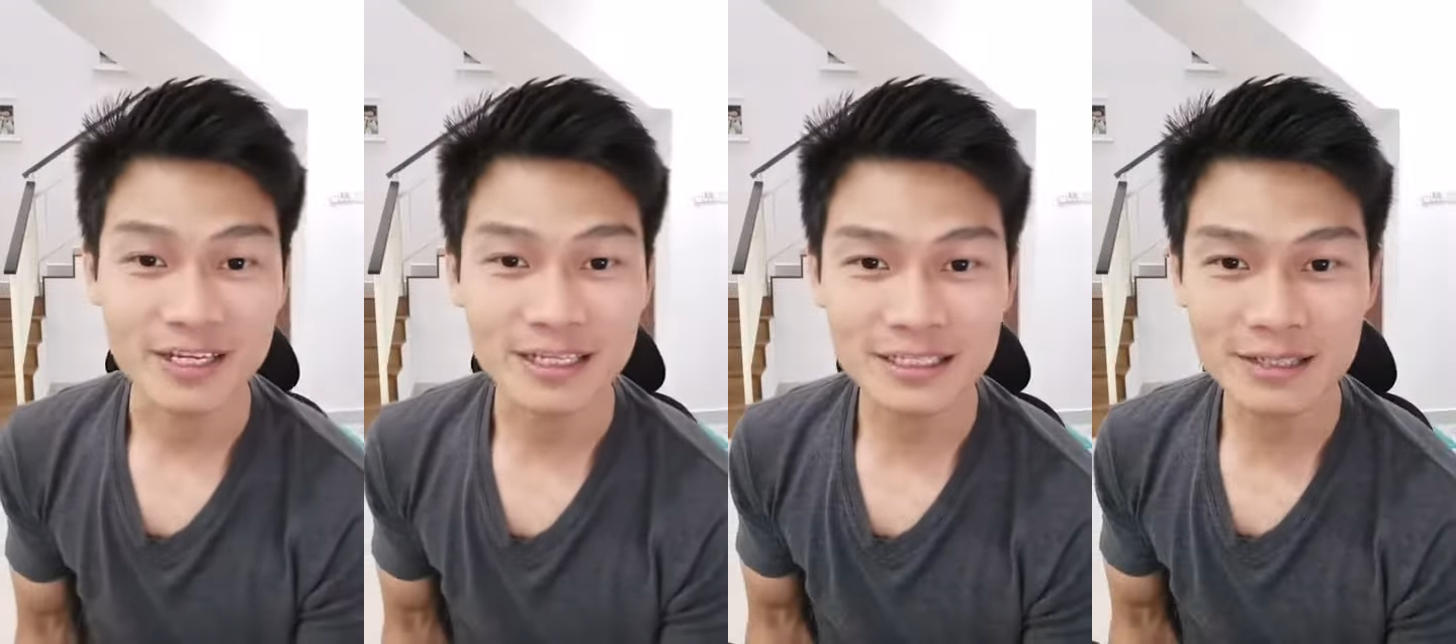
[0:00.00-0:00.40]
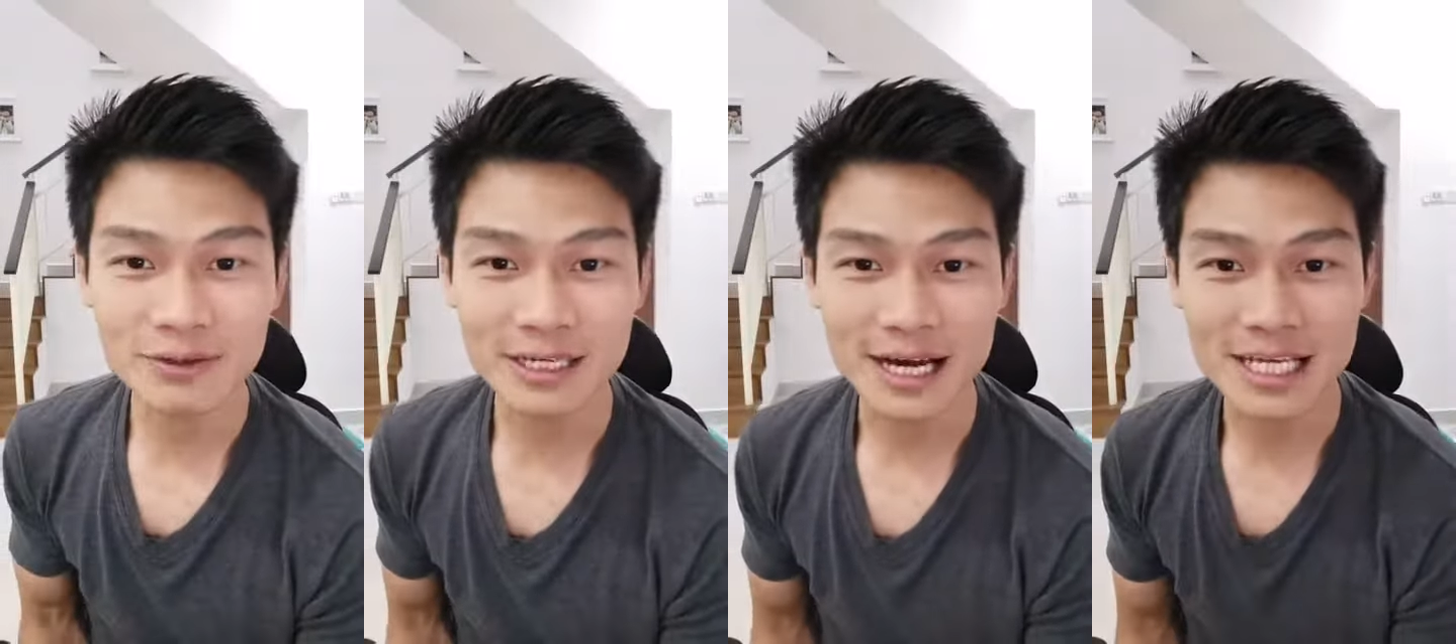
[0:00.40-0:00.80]
anything
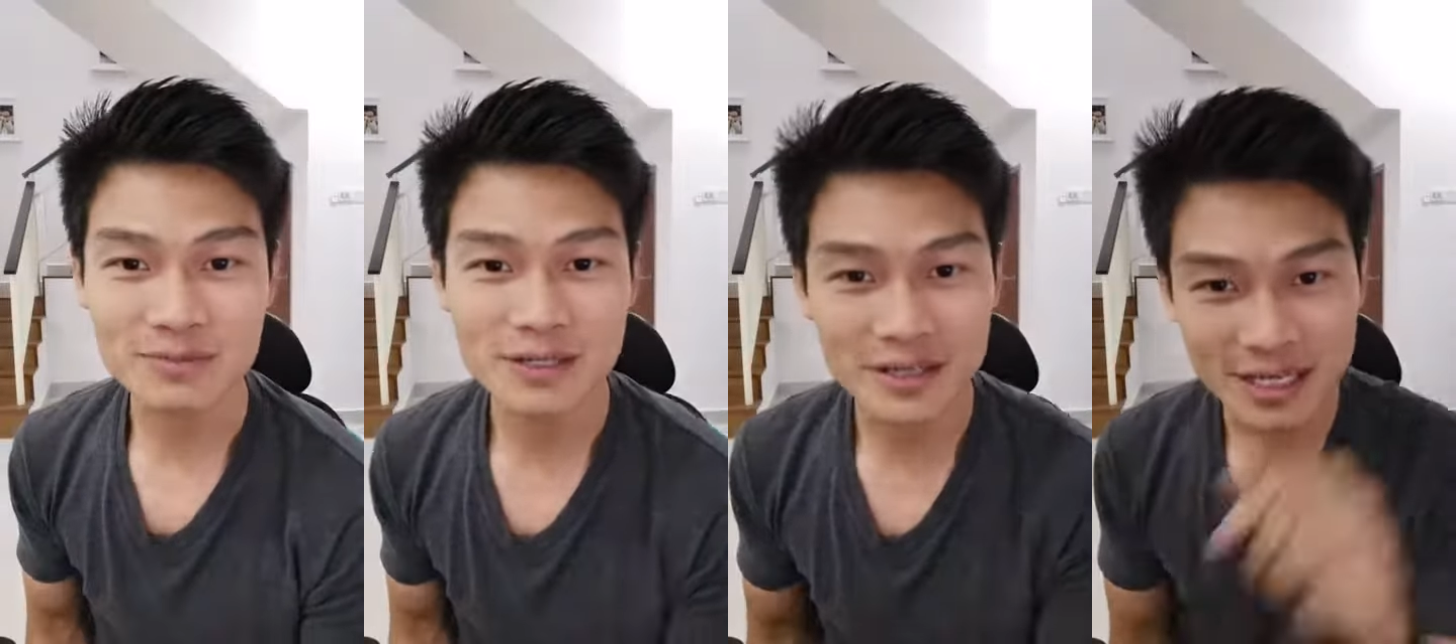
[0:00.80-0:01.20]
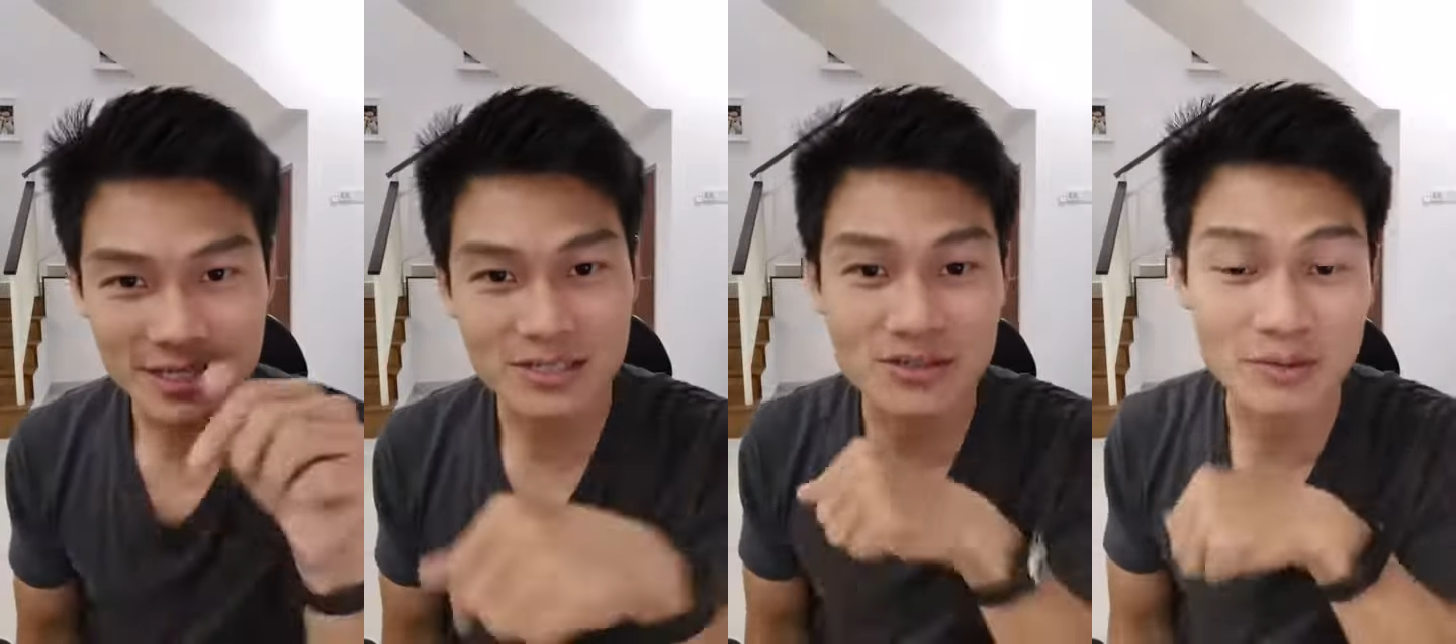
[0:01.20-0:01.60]
want to ask me, you
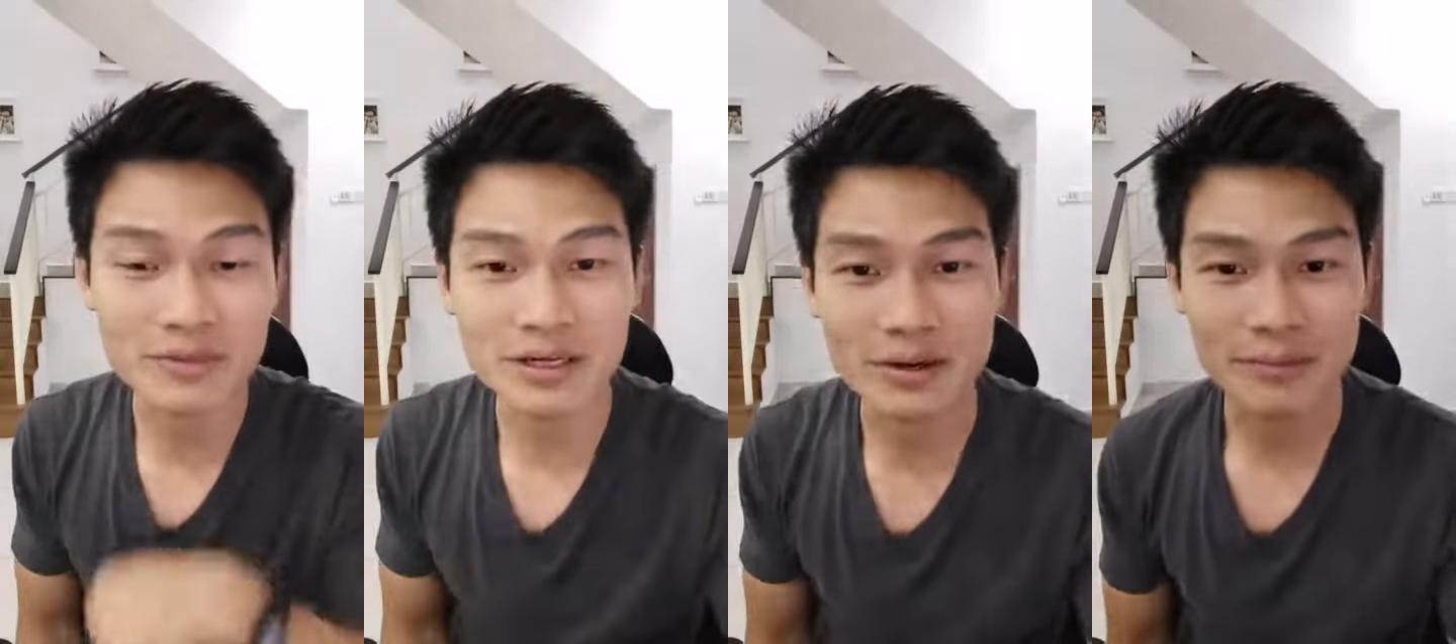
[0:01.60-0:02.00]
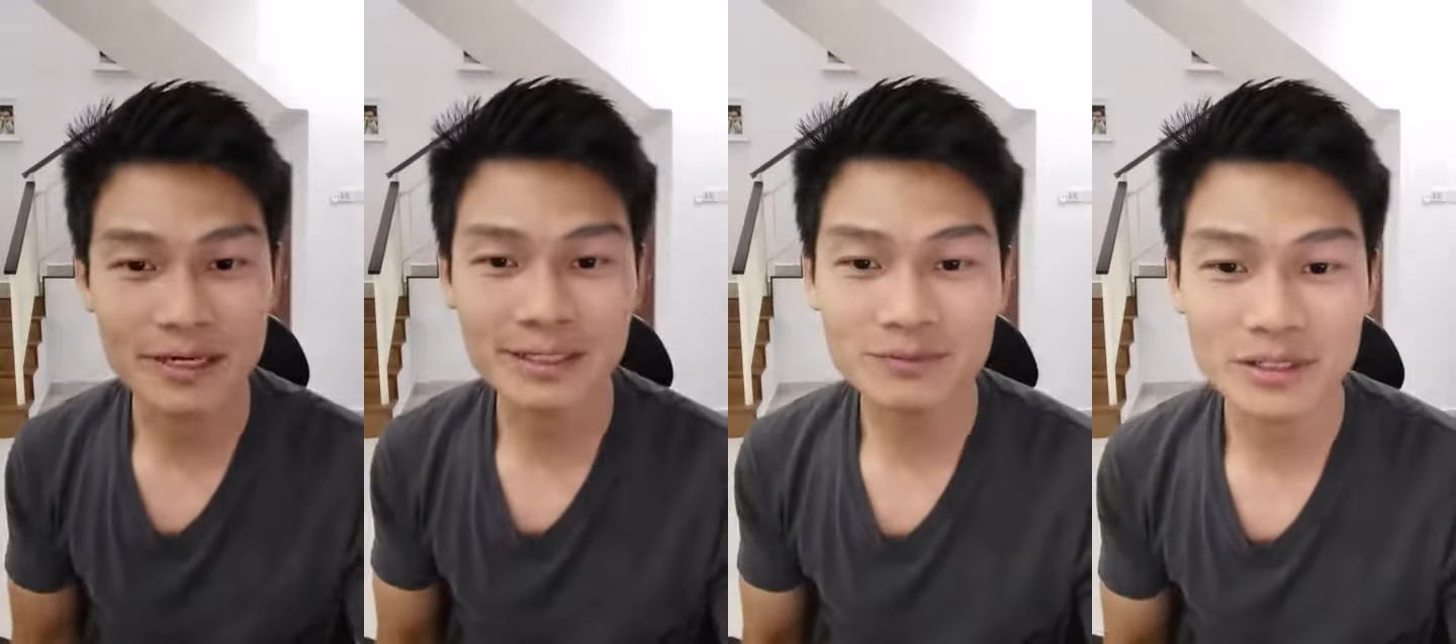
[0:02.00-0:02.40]
can just drop me a
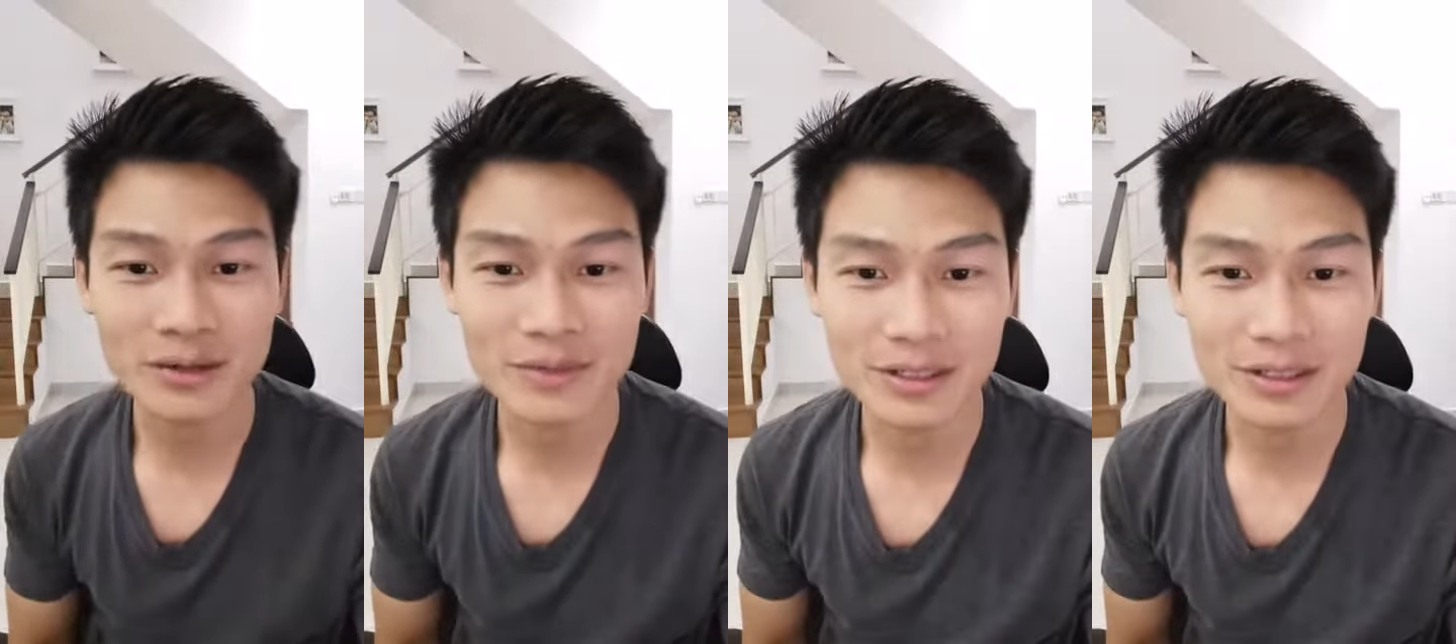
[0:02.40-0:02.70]
comment down